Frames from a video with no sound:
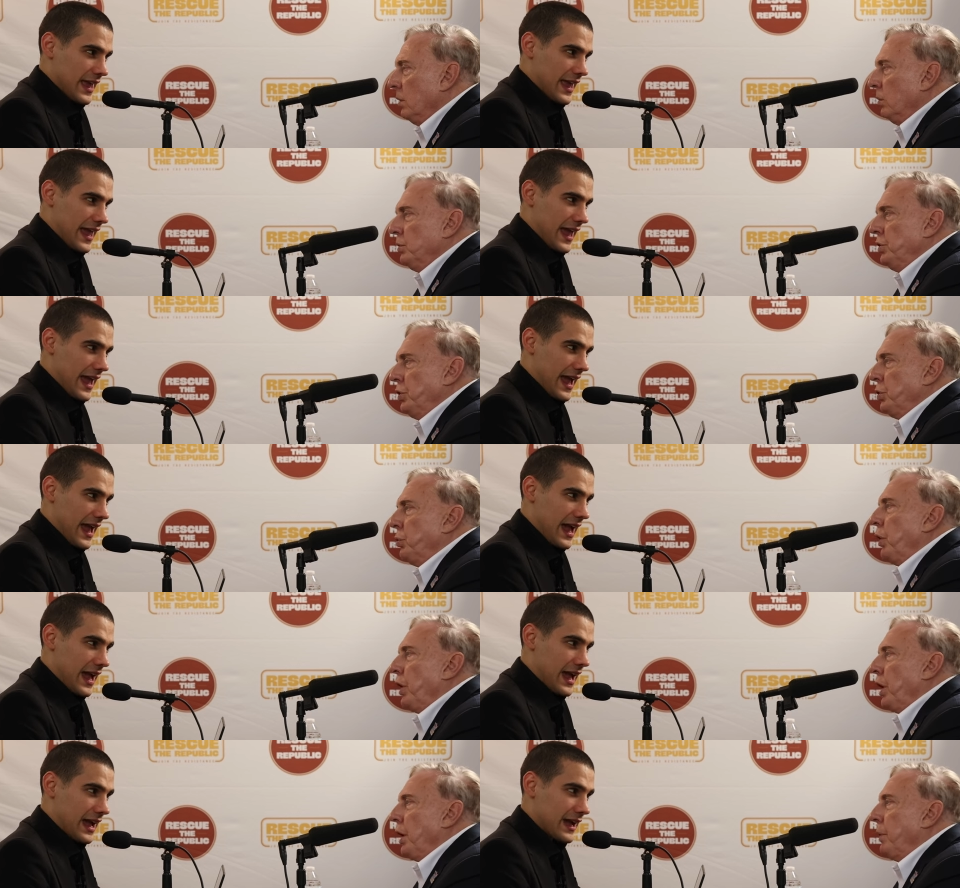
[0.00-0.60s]

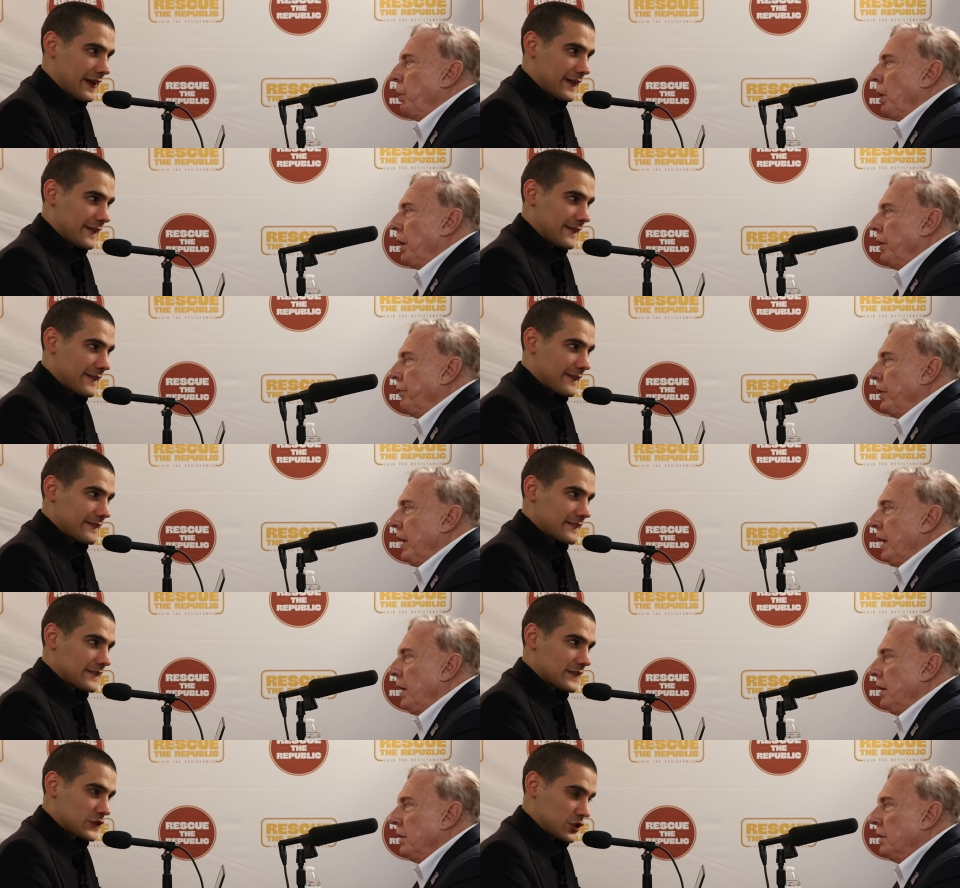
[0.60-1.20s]
Speaker 1: You really believe
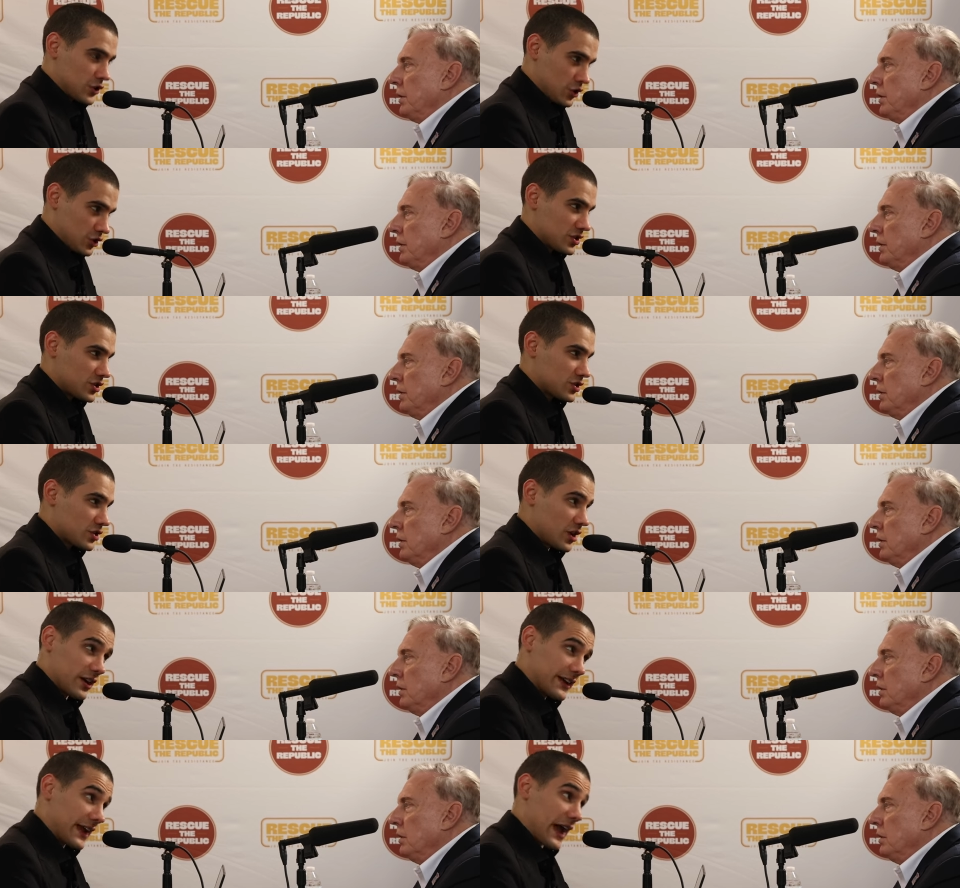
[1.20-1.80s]
that? Do you
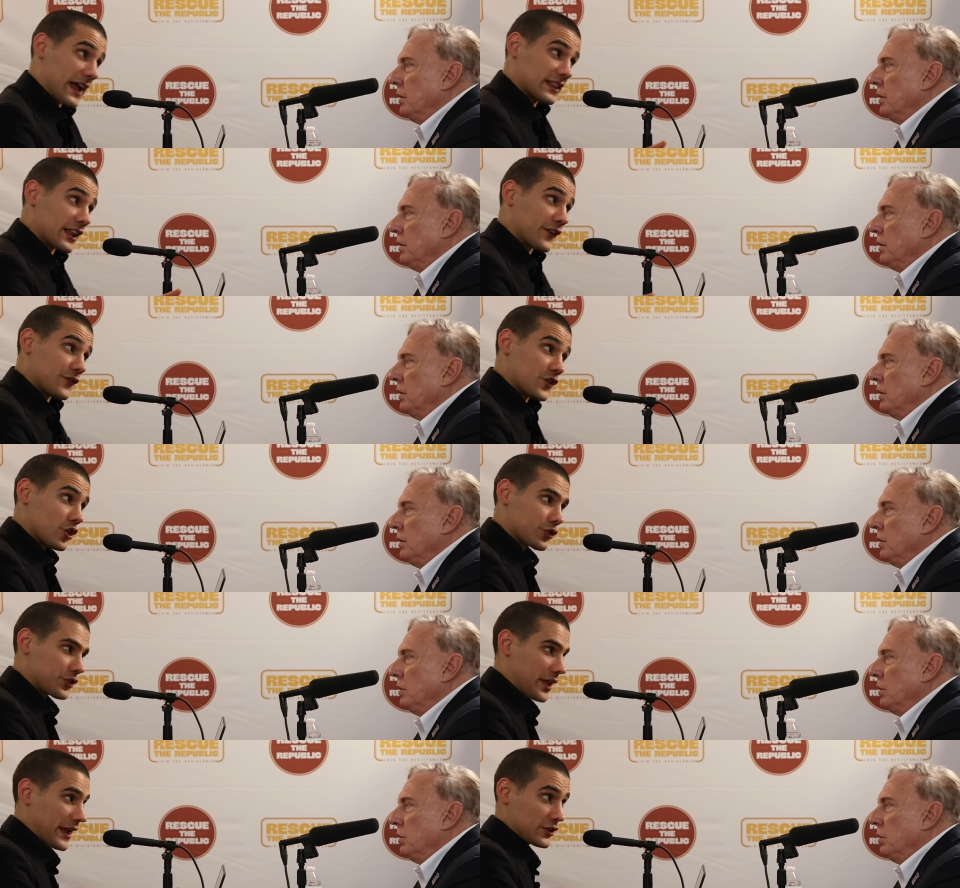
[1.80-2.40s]
just okay? I'd love
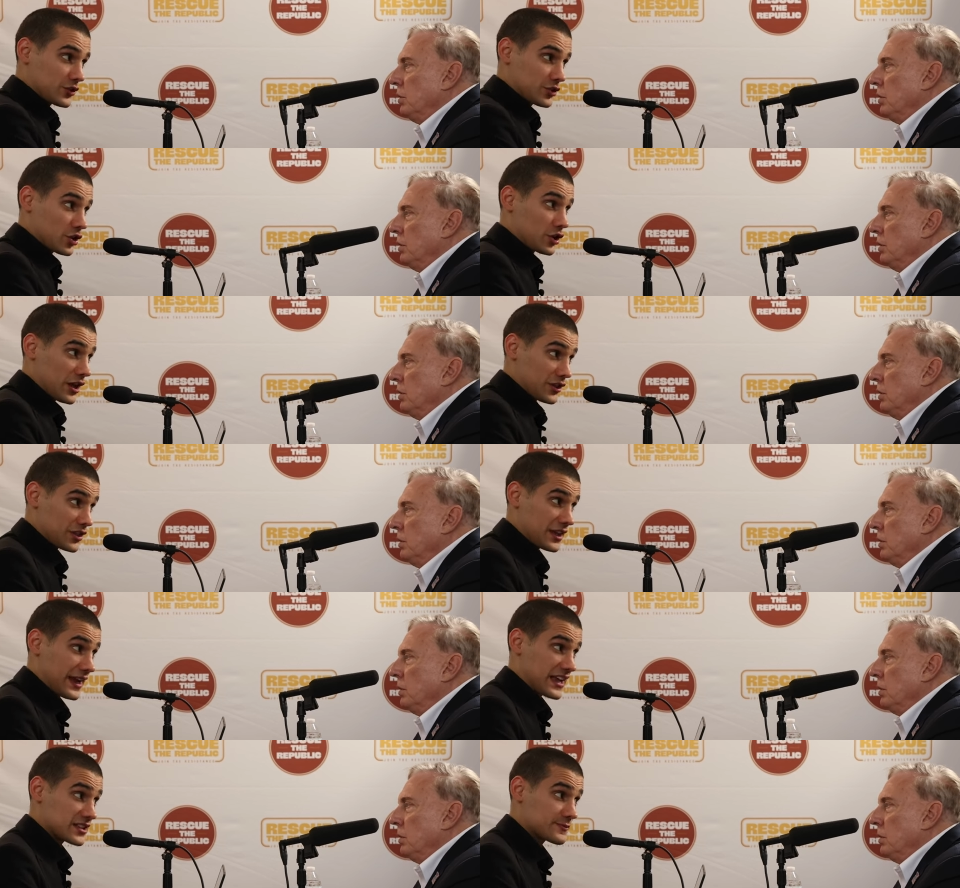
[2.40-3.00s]
your take. So you
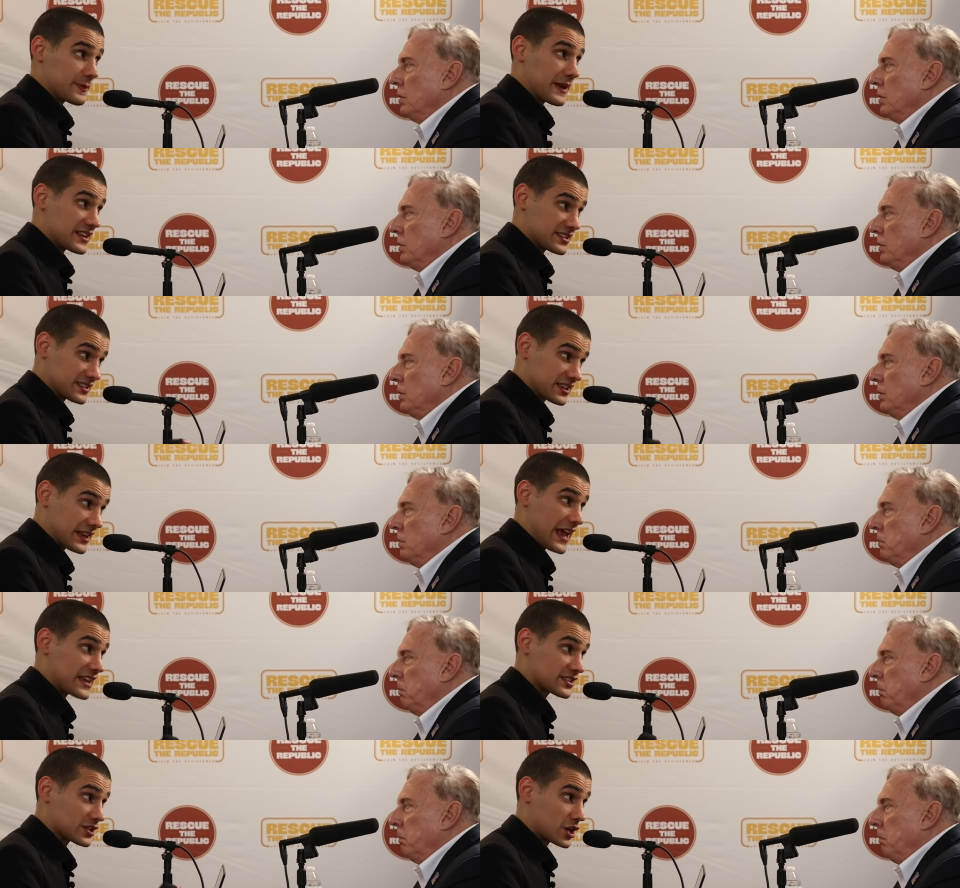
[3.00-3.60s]
think Hezbollah
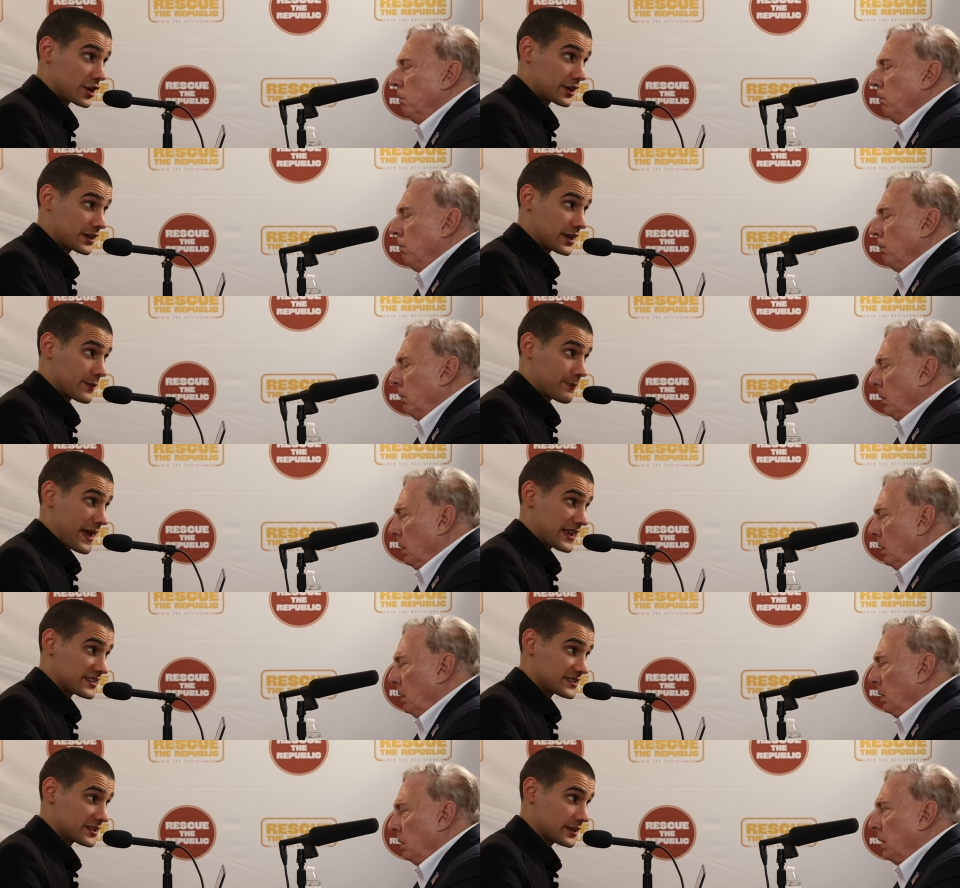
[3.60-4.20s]
still has a lot of
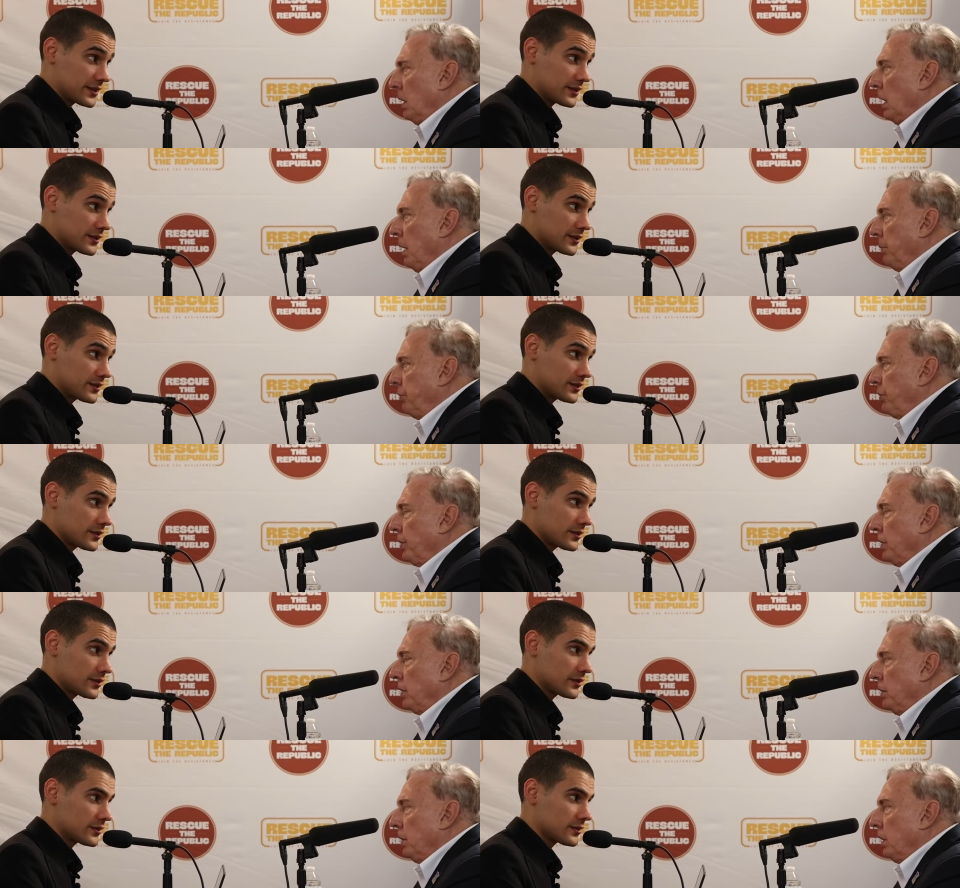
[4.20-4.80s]
capacity?
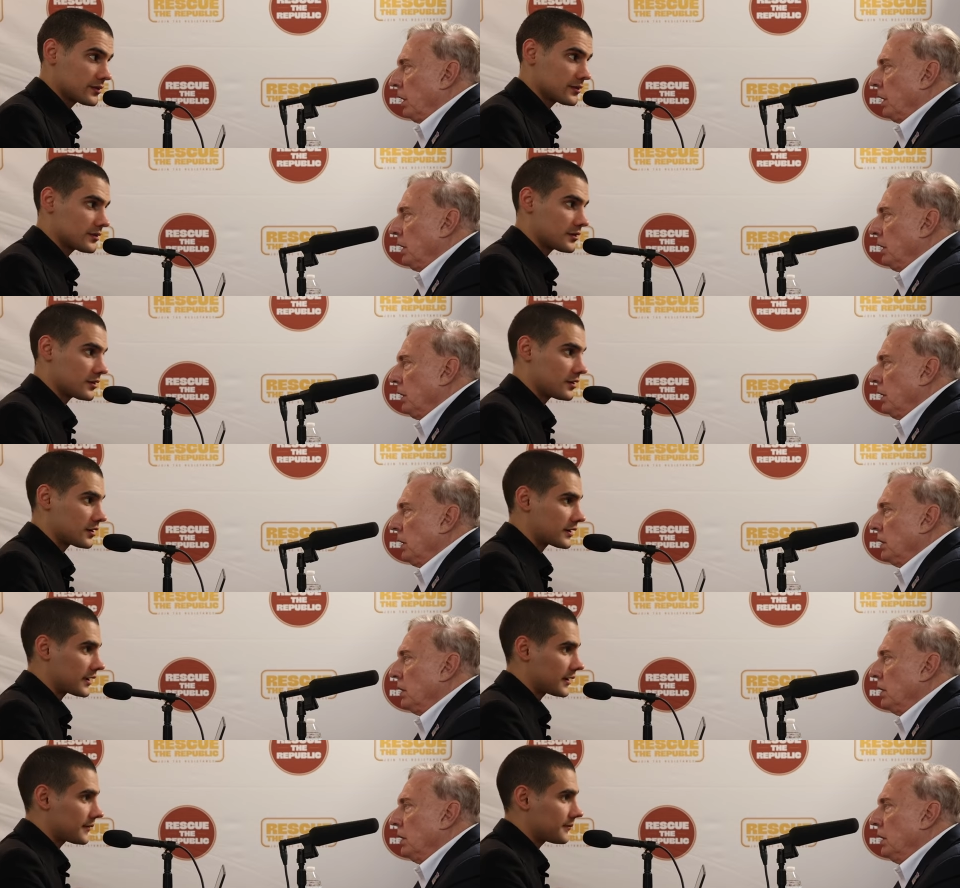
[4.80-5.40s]
Absolutely. Yeah.
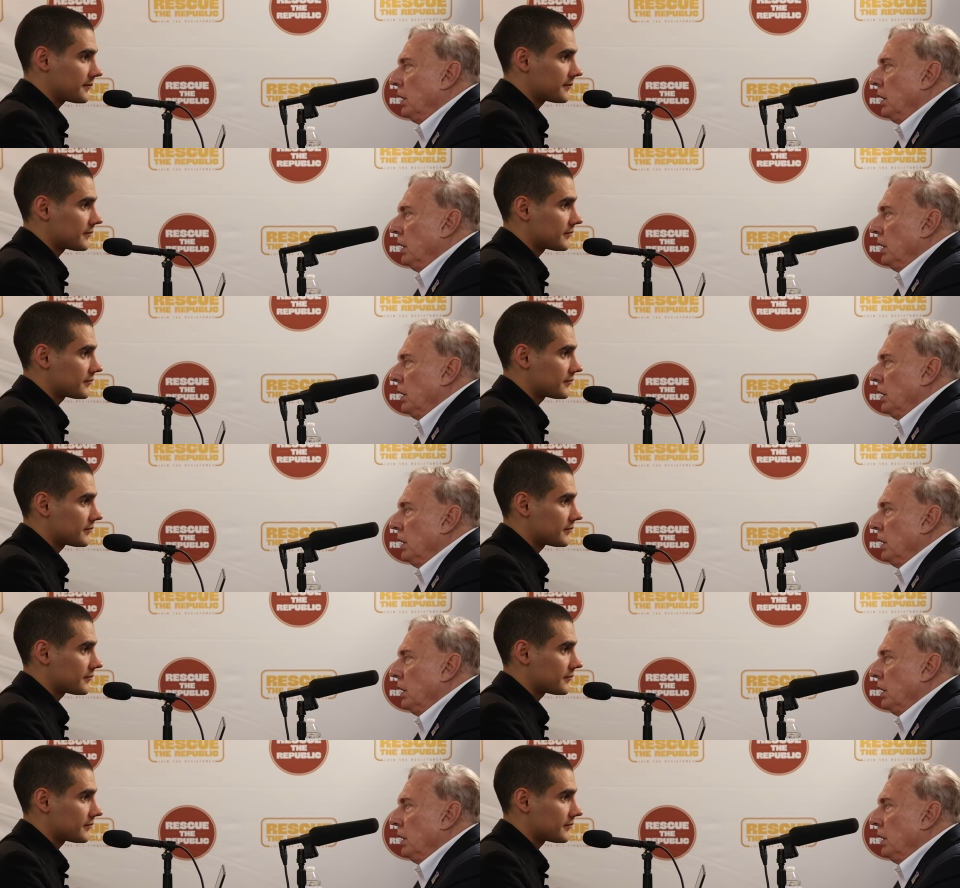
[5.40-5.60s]
Okay.